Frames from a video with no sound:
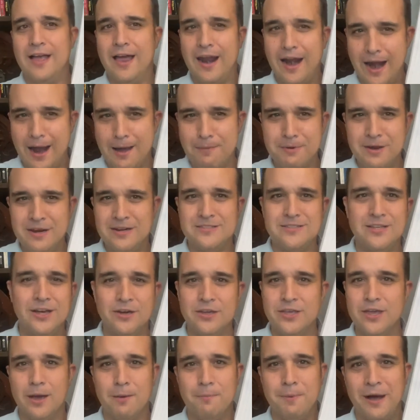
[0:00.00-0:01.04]
And I'm going to tell
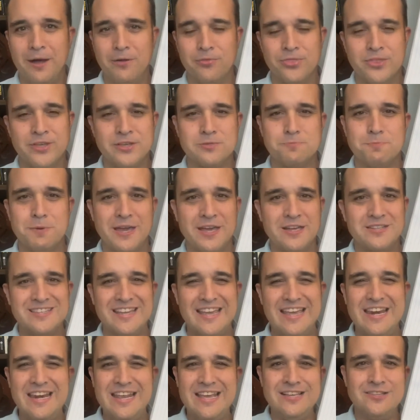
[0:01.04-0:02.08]
you about this because
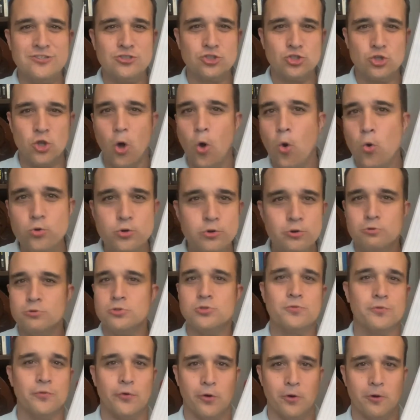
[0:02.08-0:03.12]
it is so
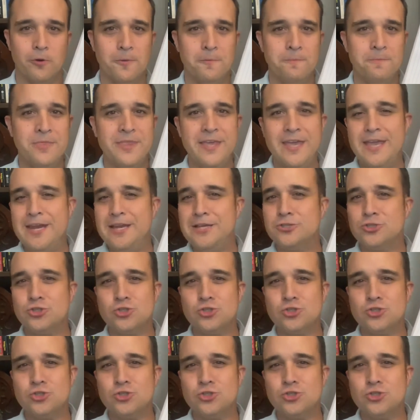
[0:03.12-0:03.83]
useful. It is